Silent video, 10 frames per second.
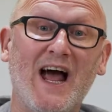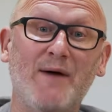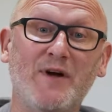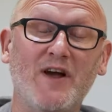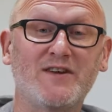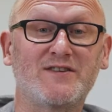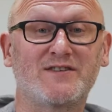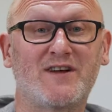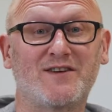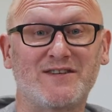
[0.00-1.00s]
and we're going to
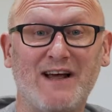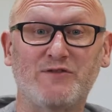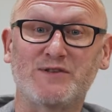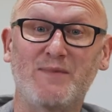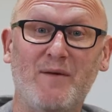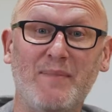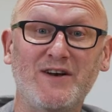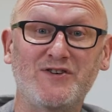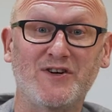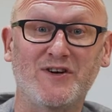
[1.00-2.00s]
discuss how Smart
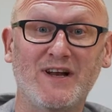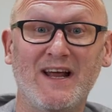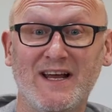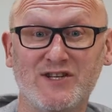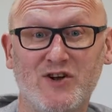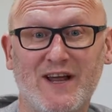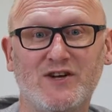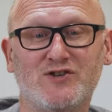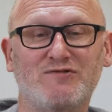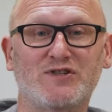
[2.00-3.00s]
Pension is
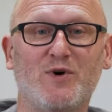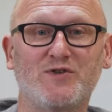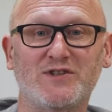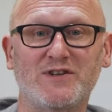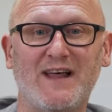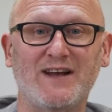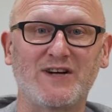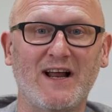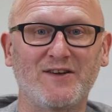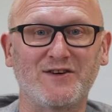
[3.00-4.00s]
looking to respond to that
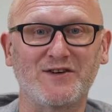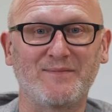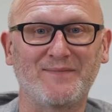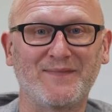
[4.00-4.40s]
challenge.